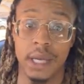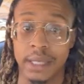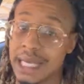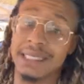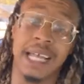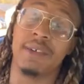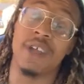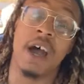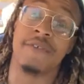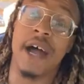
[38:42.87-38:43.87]
That's like if
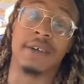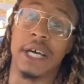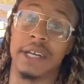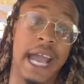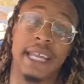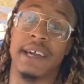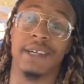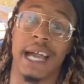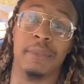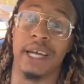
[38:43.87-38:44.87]
y'all found out I ain't never
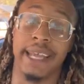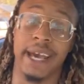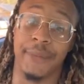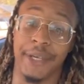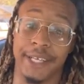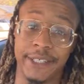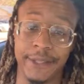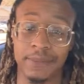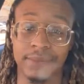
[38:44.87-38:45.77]
got money out of bitch.